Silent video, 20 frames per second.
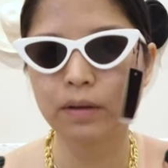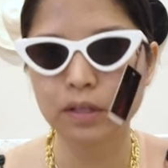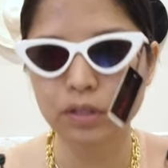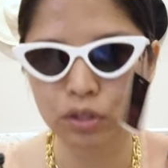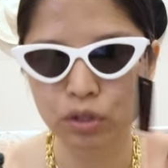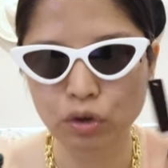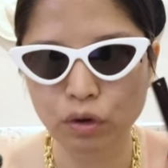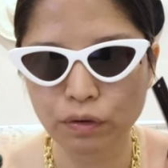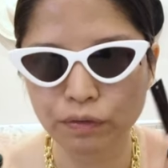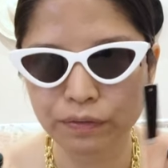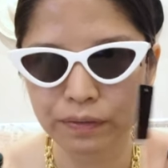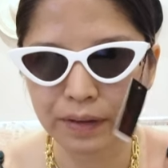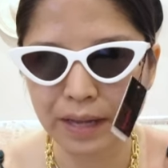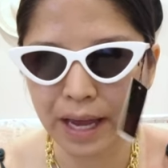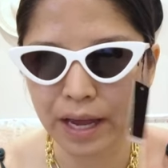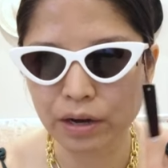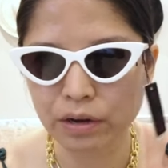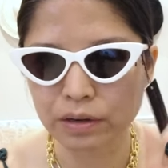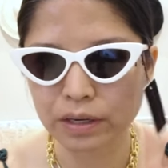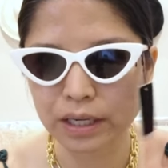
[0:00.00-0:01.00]
so
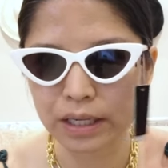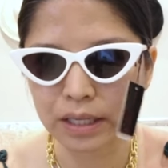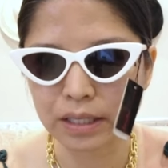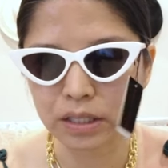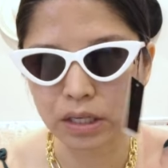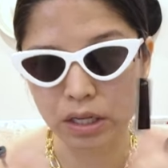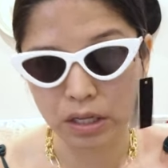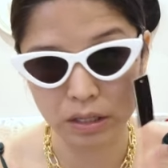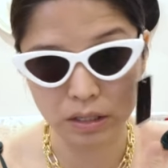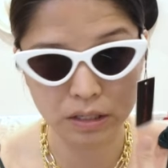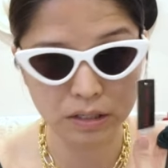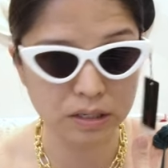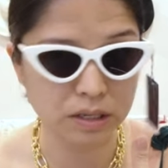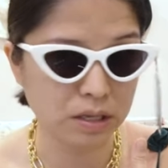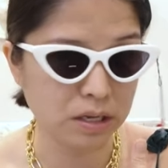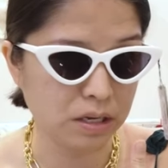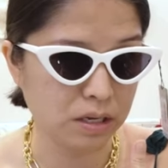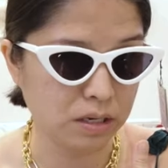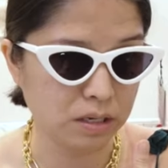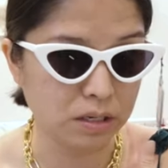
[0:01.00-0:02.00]
flattering, isn't it? At least I
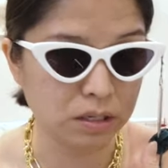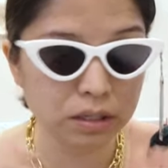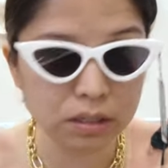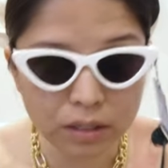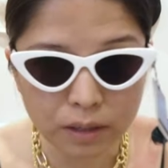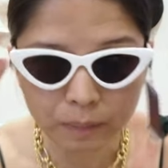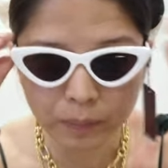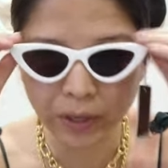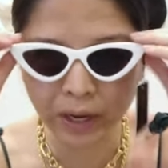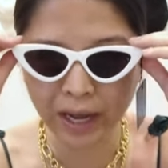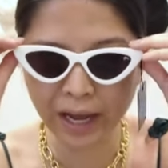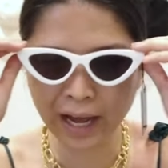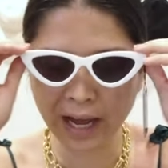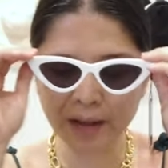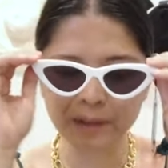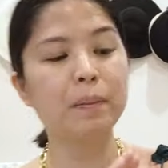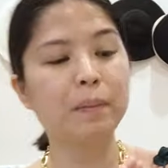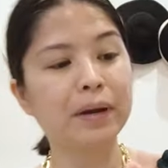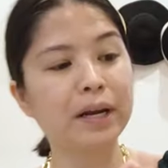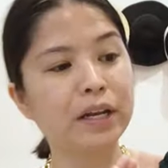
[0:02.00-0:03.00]
think it is.
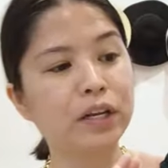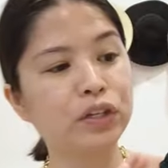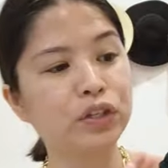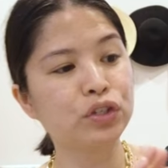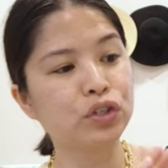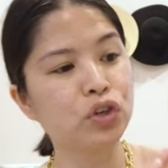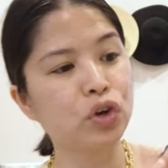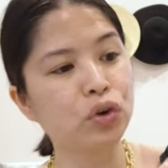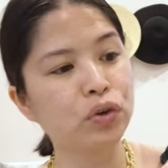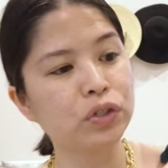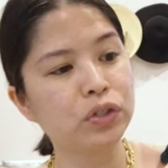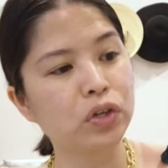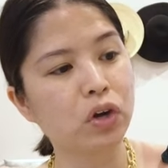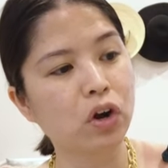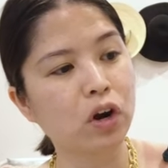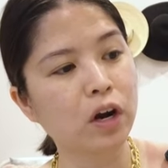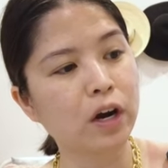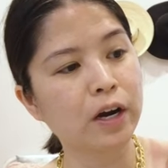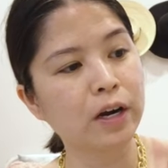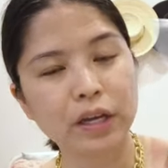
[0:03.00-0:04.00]
But it so
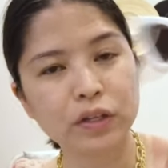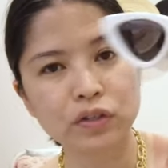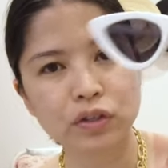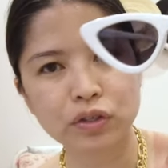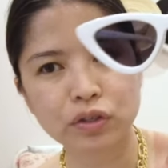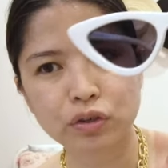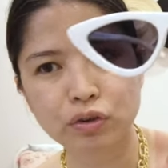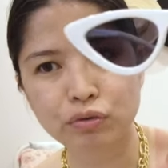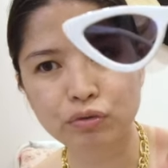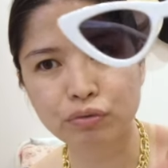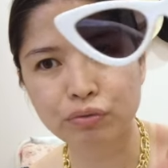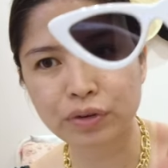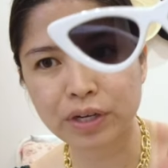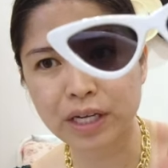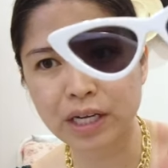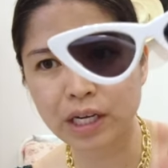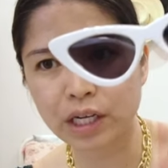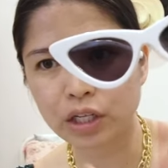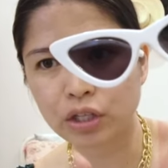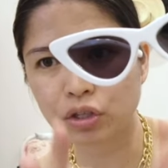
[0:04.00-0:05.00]
dark. It's just like a
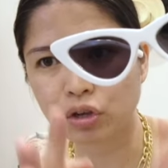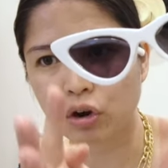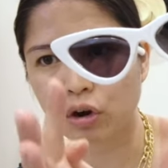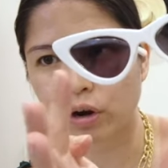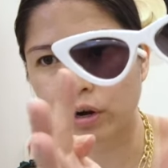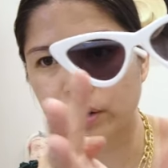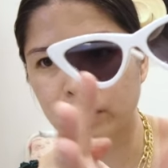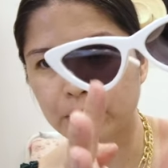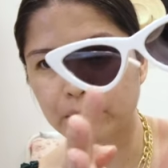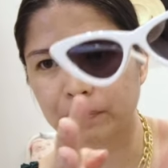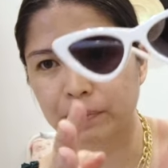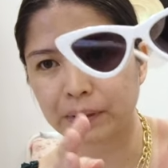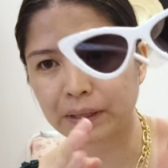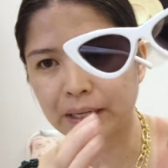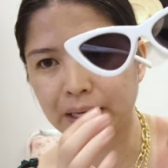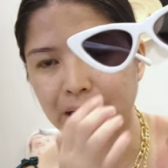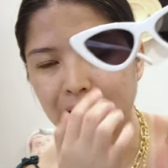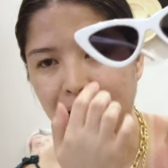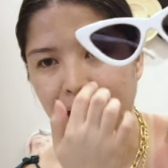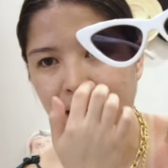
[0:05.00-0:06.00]
really dark
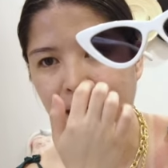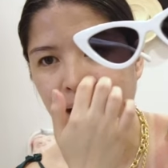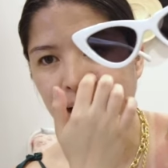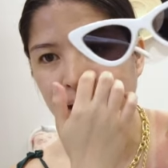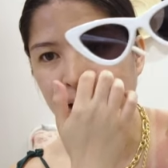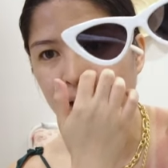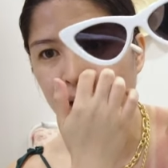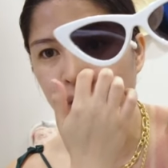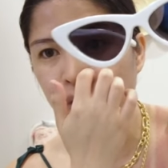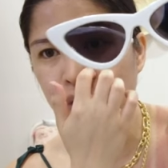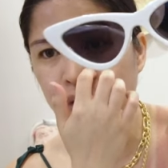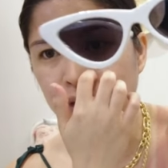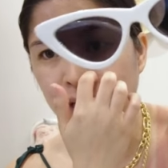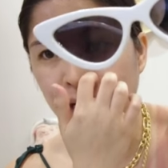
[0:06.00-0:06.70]
black. It looks